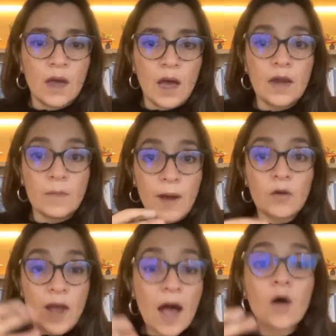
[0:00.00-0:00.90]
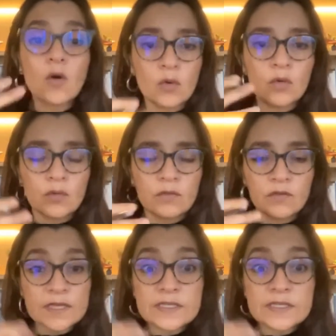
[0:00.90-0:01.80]
and about how
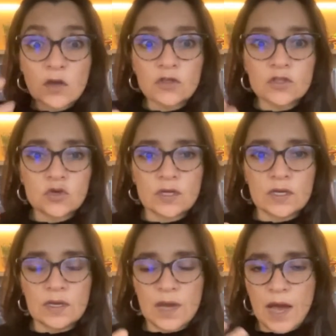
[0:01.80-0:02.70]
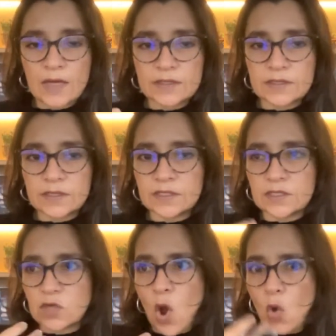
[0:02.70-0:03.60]
this country has
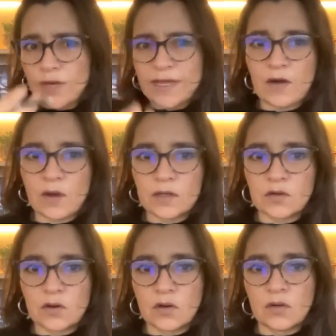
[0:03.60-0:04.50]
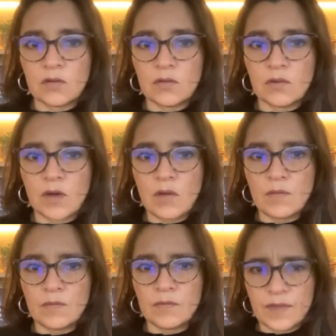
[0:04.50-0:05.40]
its own character,
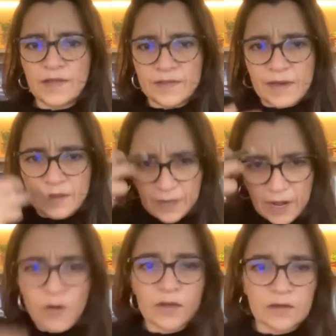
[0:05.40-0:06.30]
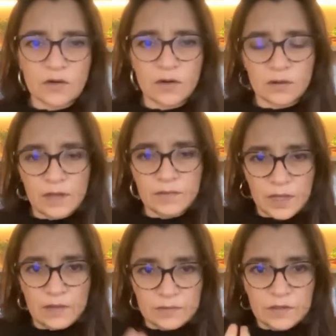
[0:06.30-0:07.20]
that the character
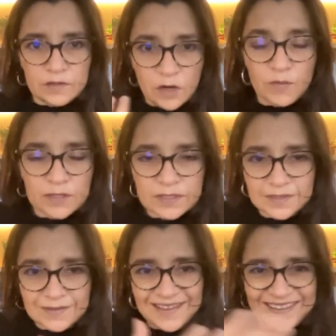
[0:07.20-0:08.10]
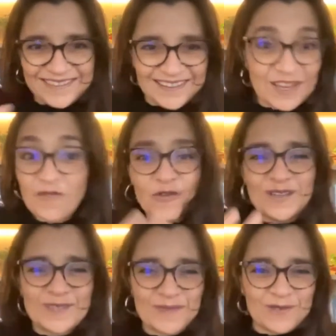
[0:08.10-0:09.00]
that determines the
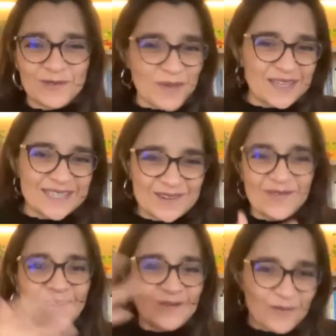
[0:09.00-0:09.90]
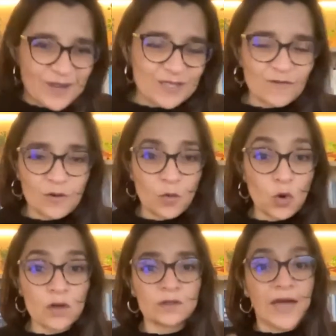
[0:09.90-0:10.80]
difference between Mexico and the rest of the
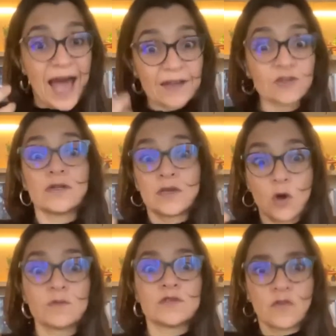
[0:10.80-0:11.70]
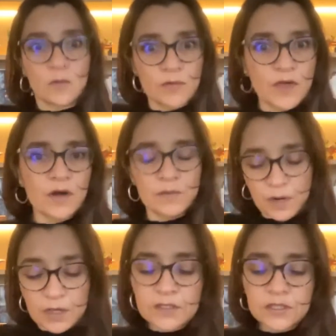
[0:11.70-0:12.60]
world actually comes from there,
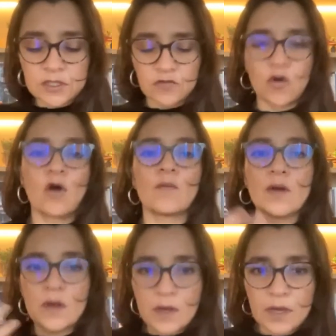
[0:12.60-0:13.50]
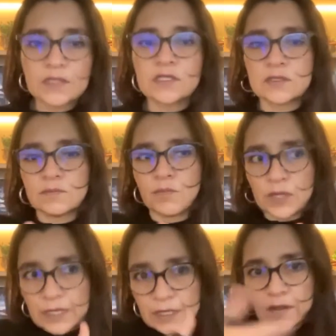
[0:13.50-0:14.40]
emerges from its
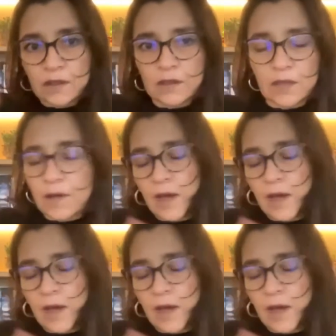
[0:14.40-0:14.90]
political,